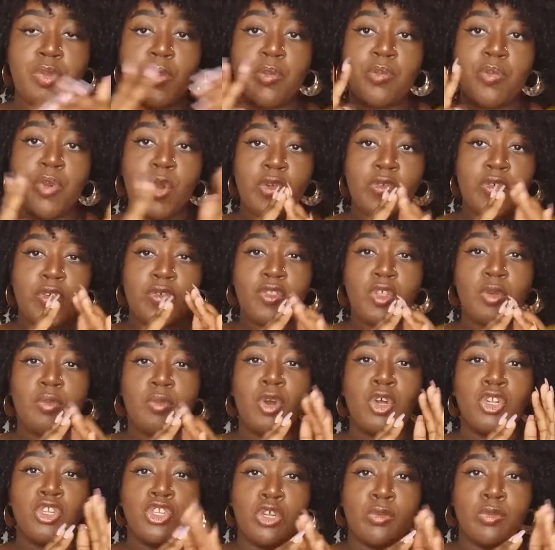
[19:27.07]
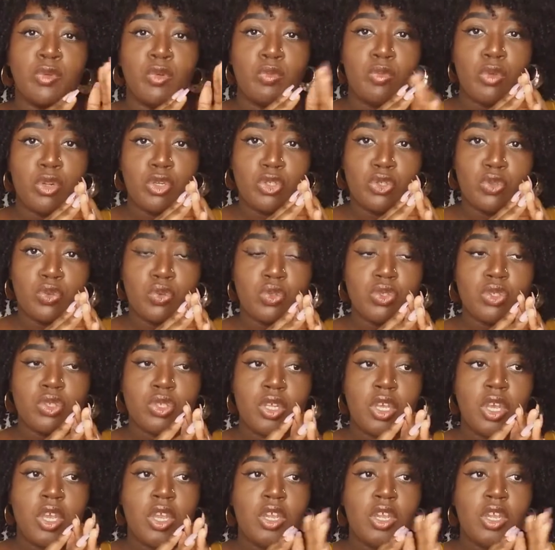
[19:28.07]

but both of them are double modules.